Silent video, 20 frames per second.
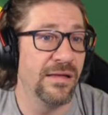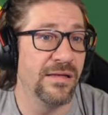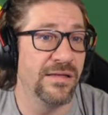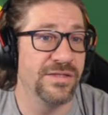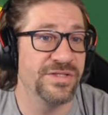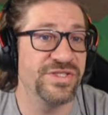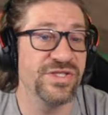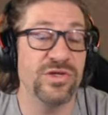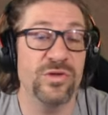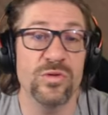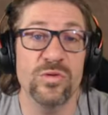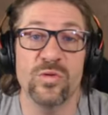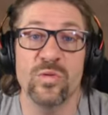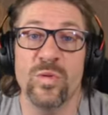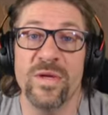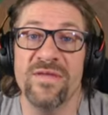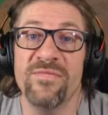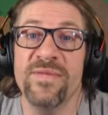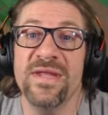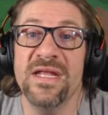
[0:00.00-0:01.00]
So
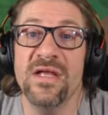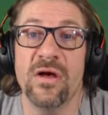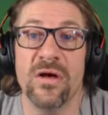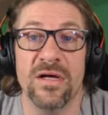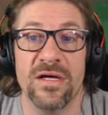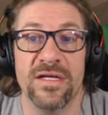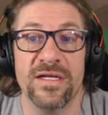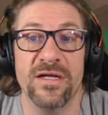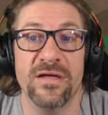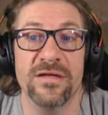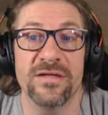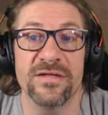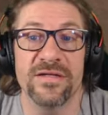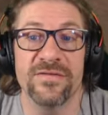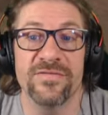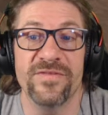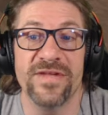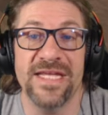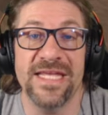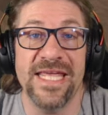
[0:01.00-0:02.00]
we've been gone
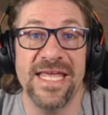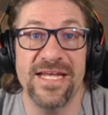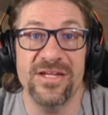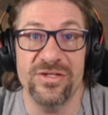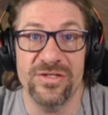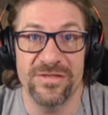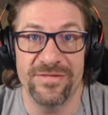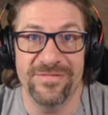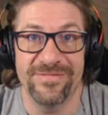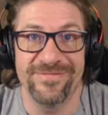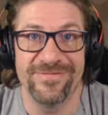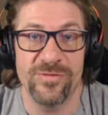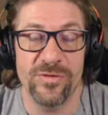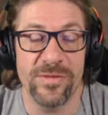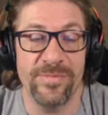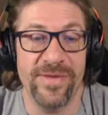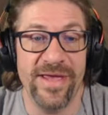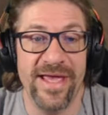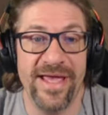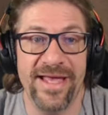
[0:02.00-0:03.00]
on vacation for the
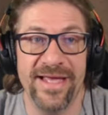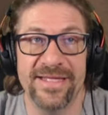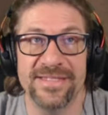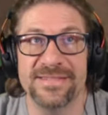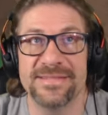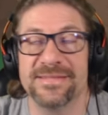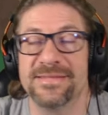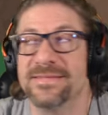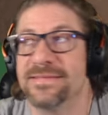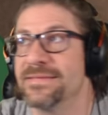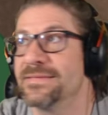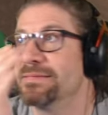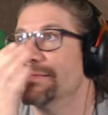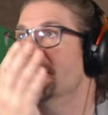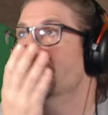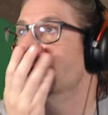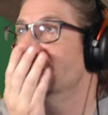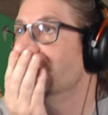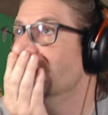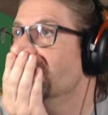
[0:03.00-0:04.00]
past
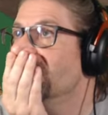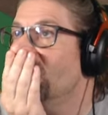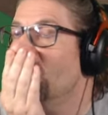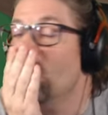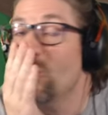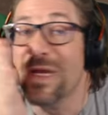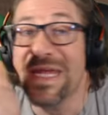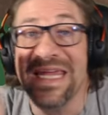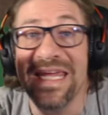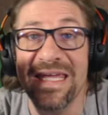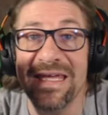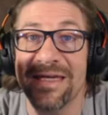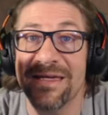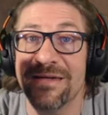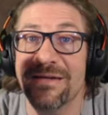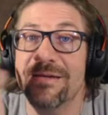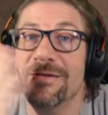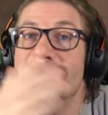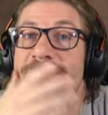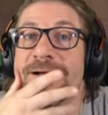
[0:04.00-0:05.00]
week,
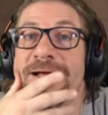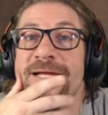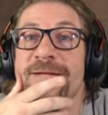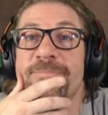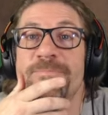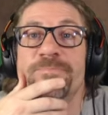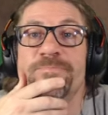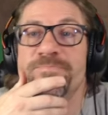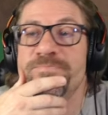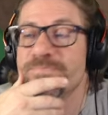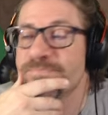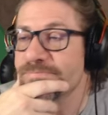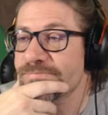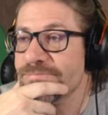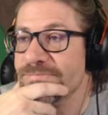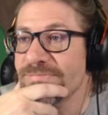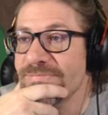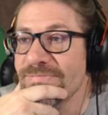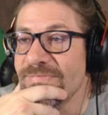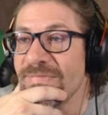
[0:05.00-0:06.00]
right?
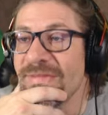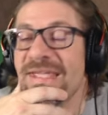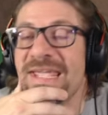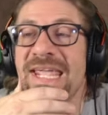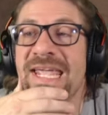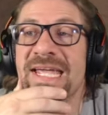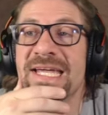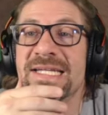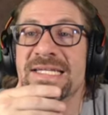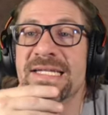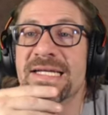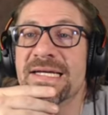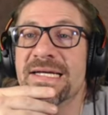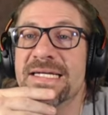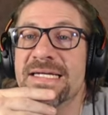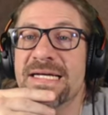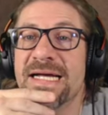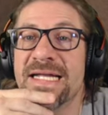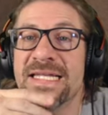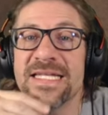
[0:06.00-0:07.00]
And
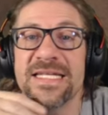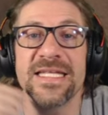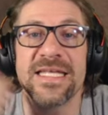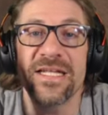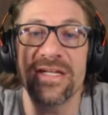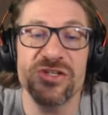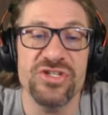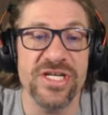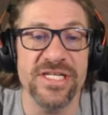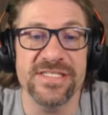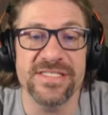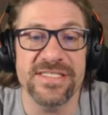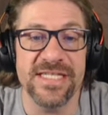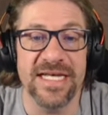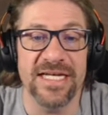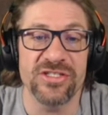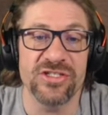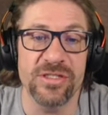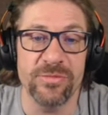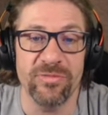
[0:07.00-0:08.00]
uh, I didn't get a chance to
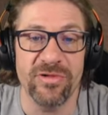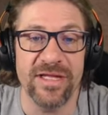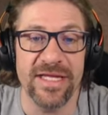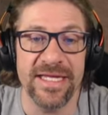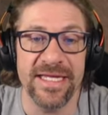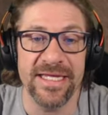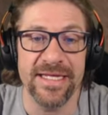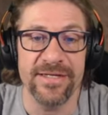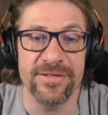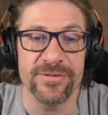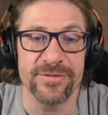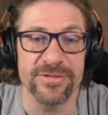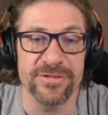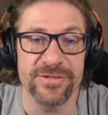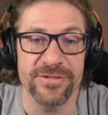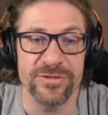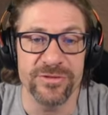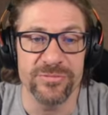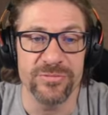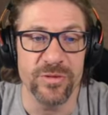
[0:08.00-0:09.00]
actually play or
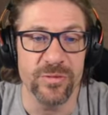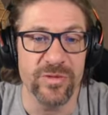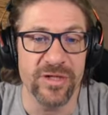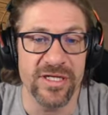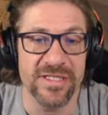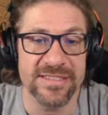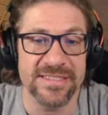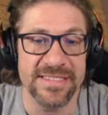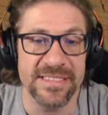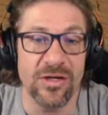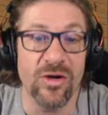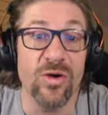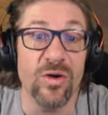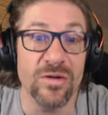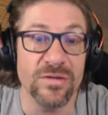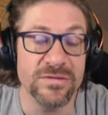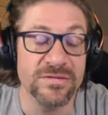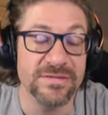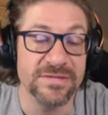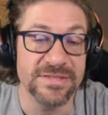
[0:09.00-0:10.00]
do Roblox at
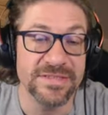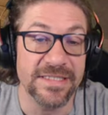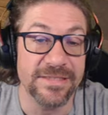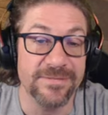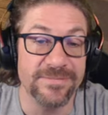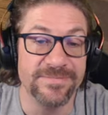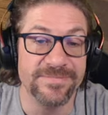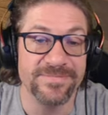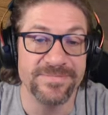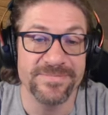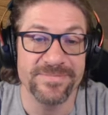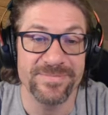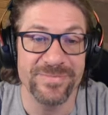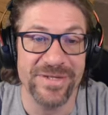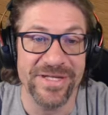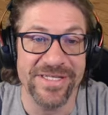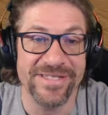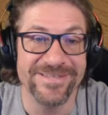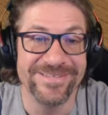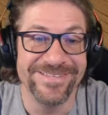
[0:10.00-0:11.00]
all. So,
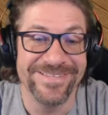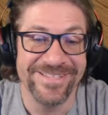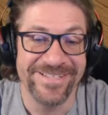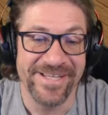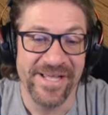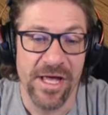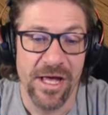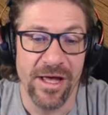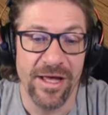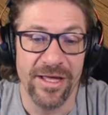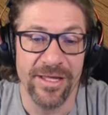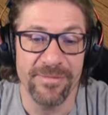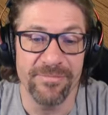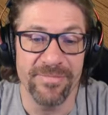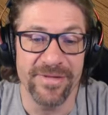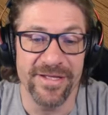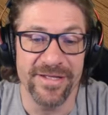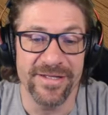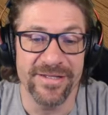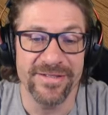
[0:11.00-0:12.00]
but I'm
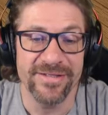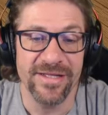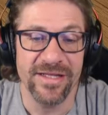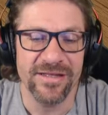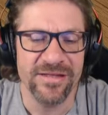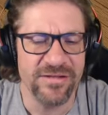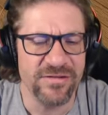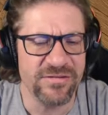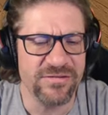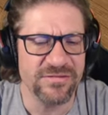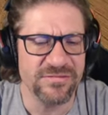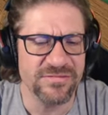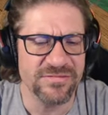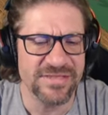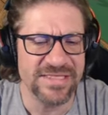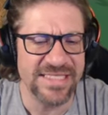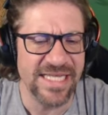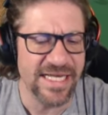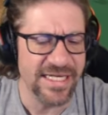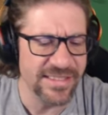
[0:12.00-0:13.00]
uh, a little
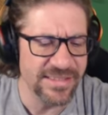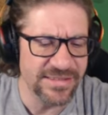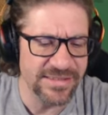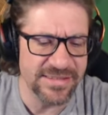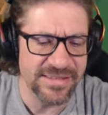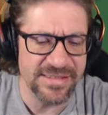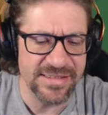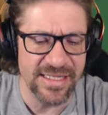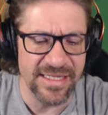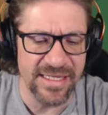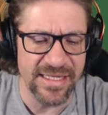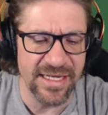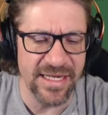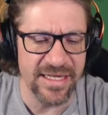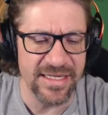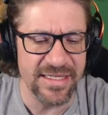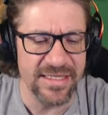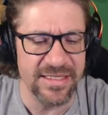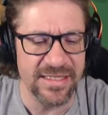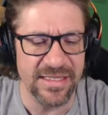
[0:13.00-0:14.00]
saddened that I
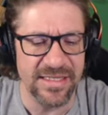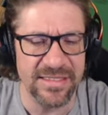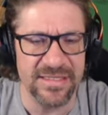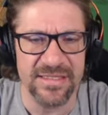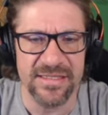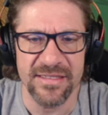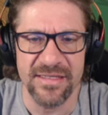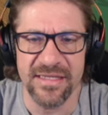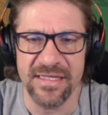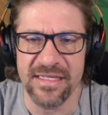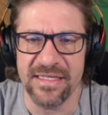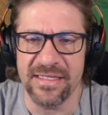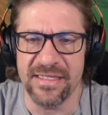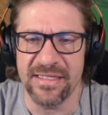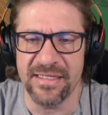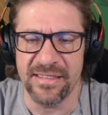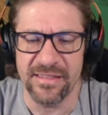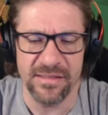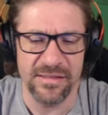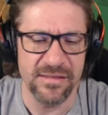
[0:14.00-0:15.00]
didn't get
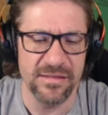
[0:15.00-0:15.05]
the